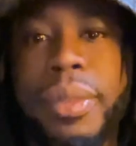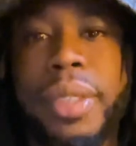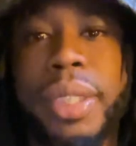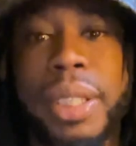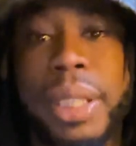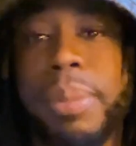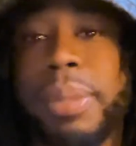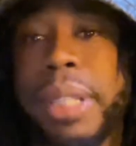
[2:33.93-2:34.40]

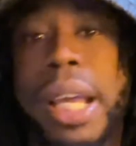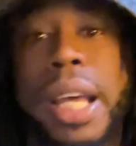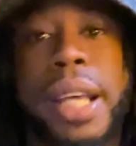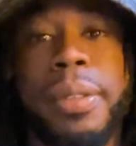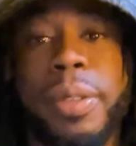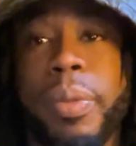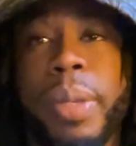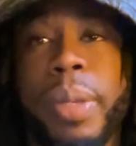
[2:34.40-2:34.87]

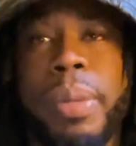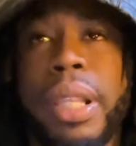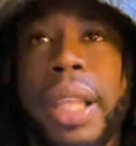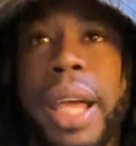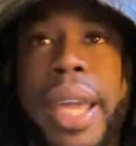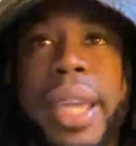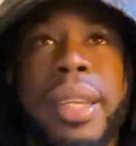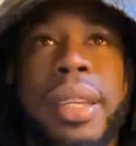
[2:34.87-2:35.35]
Sometimes we be
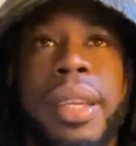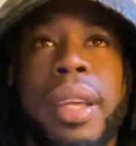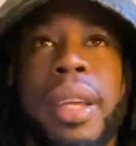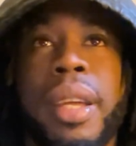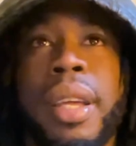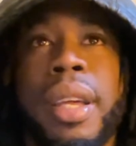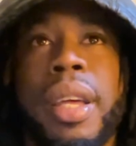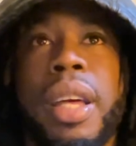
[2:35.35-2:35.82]
like,
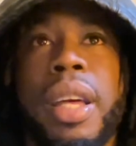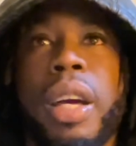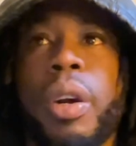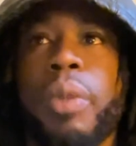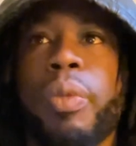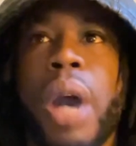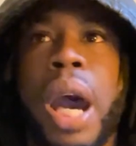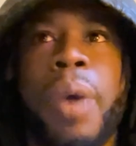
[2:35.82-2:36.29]

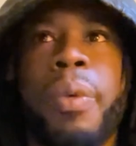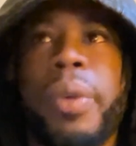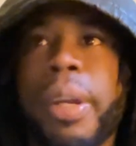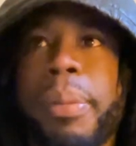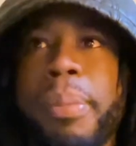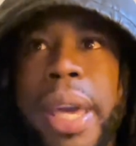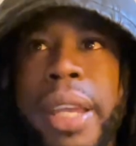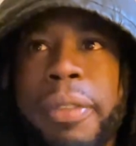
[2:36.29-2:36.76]
I want
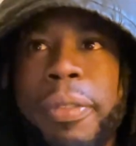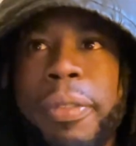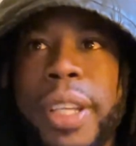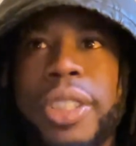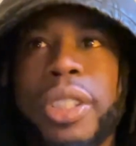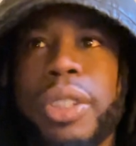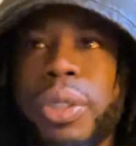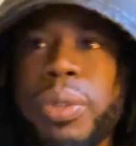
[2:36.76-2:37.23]
to
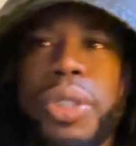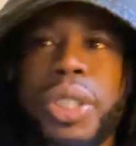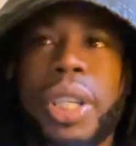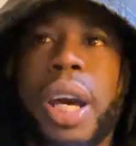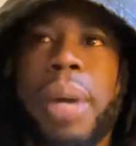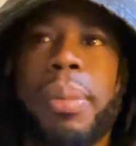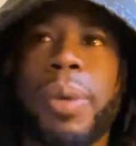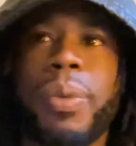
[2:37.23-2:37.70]
manifest a new
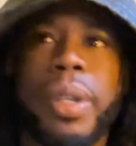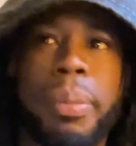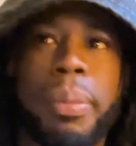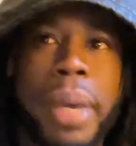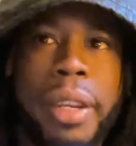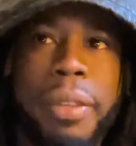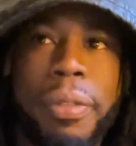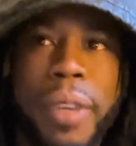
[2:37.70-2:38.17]
job. I want to
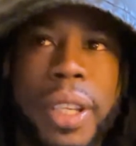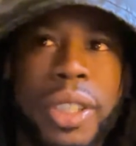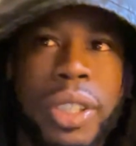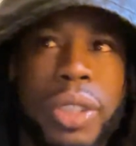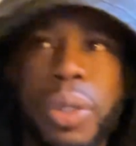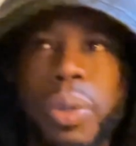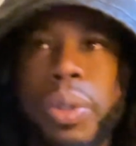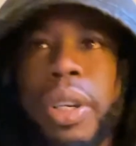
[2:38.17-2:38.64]
manifest
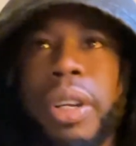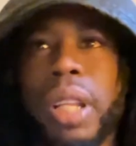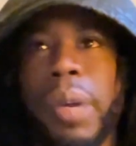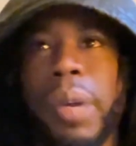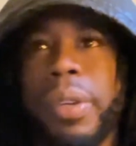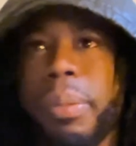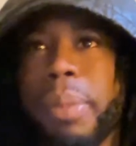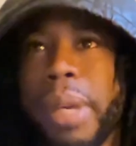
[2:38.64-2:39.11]
a new girl.
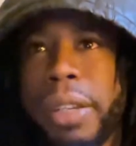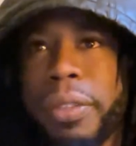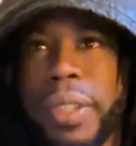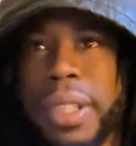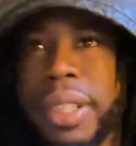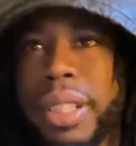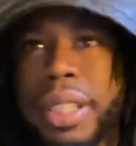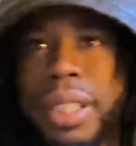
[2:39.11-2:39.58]
I want to
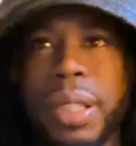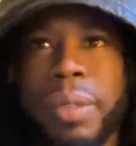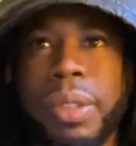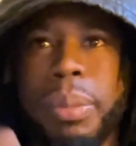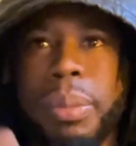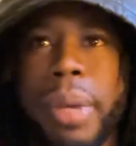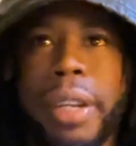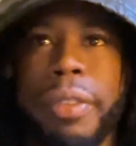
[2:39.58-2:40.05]
manifest this. I
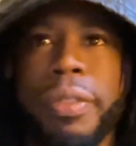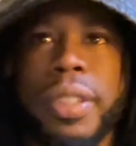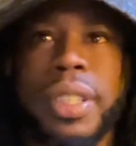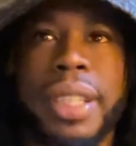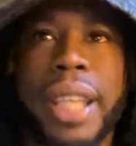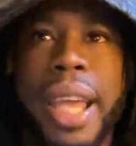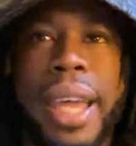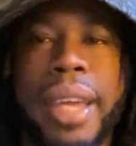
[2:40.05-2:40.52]
want to
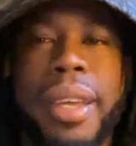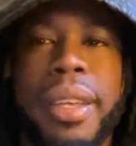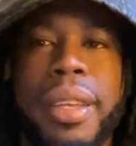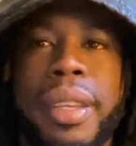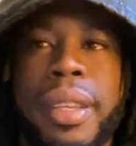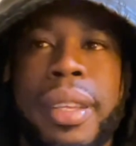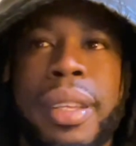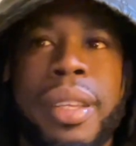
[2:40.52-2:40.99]
manifest that.
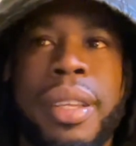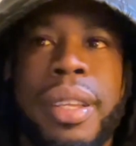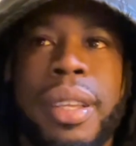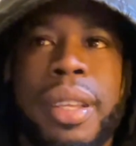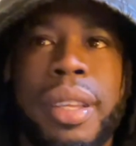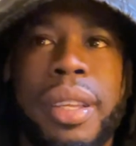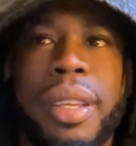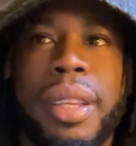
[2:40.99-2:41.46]

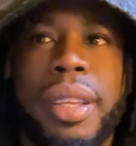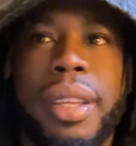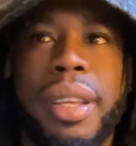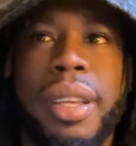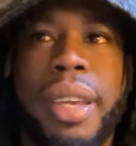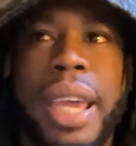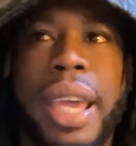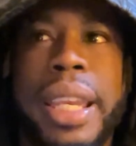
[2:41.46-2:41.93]

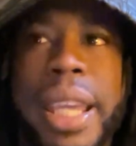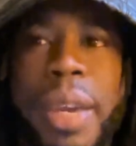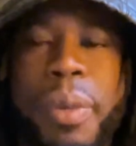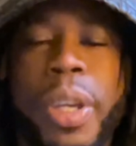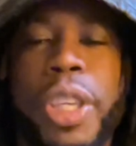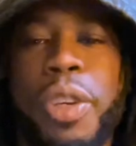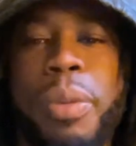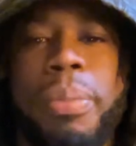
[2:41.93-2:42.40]
And then
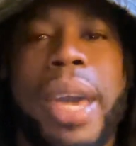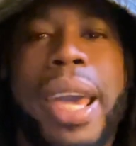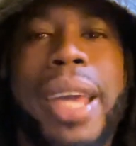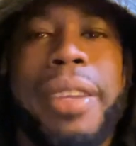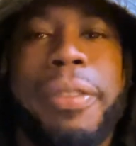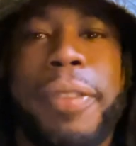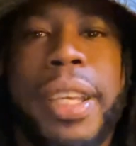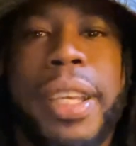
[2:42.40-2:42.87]
when you
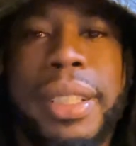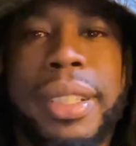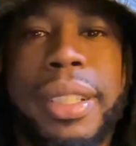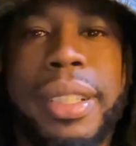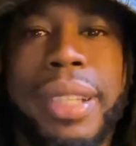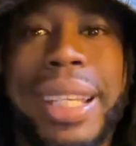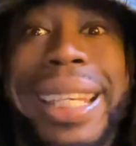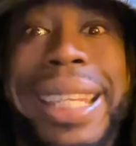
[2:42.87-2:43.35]
manifest
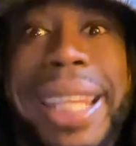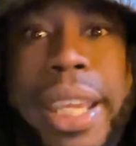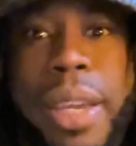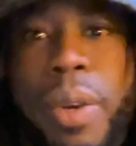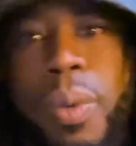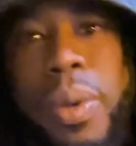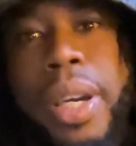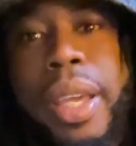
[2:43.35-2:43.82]
it,
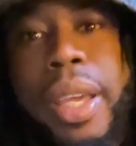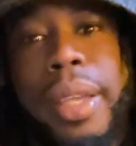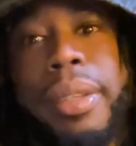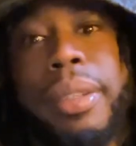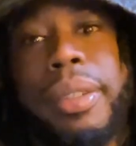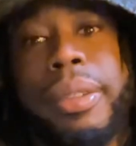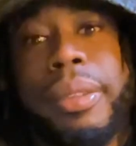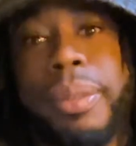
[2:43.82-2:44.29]
then
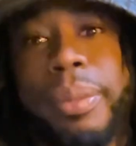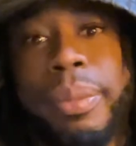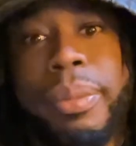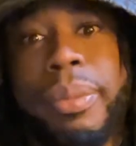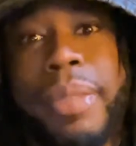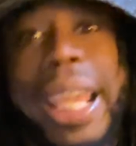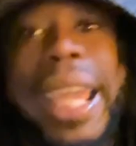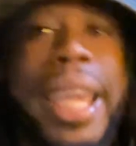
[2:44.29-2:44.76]
what?
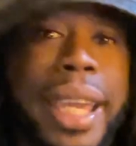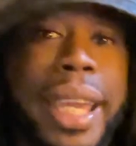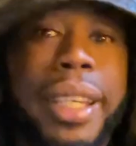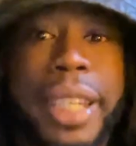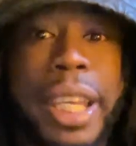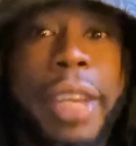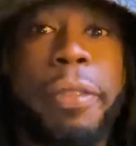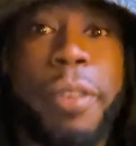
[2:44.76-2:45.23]
It
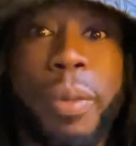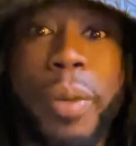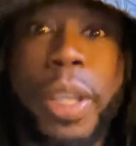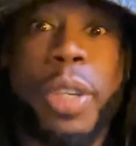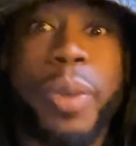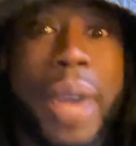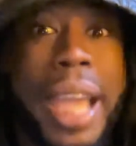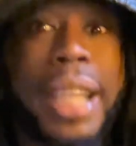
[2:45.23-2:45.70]
hit different when
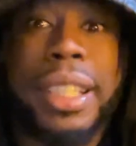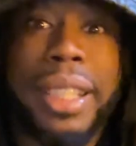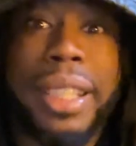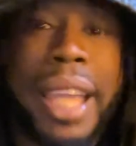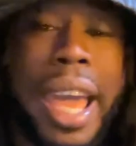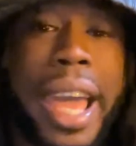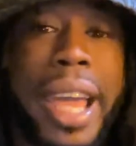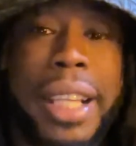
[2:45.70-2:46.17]
you
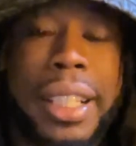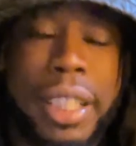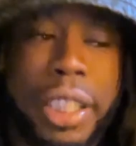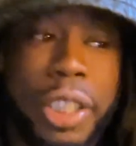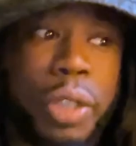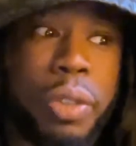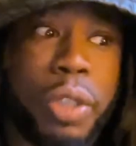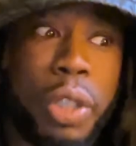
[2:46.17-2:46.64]
actually act,
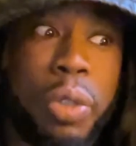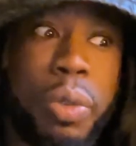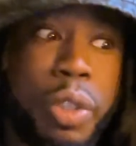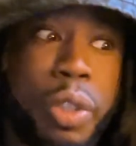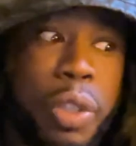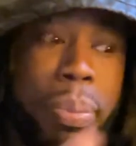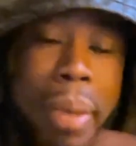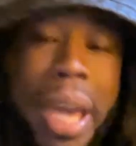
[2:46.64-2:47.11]

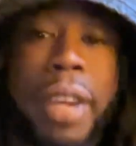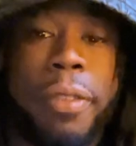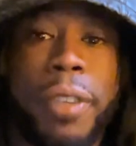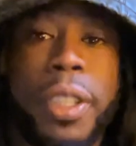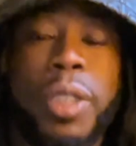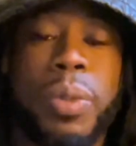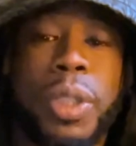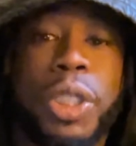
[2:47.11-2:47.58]
you
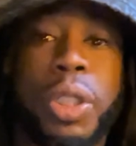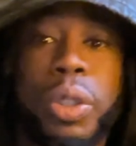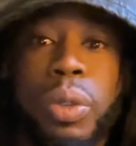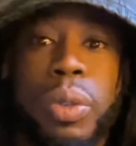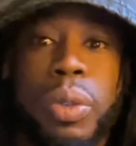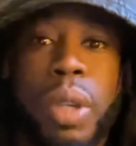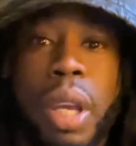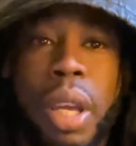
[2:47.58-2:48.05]
manifest what
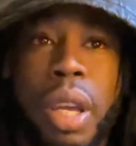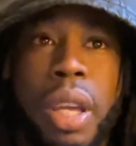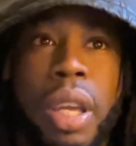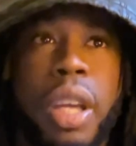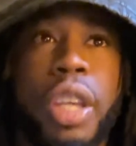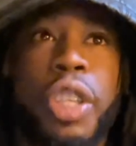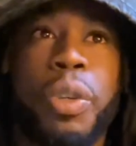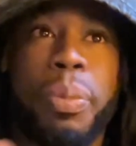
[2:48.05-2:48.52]

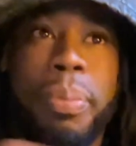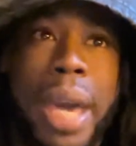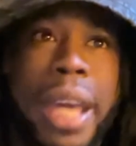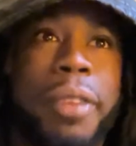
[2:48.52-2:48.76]
you've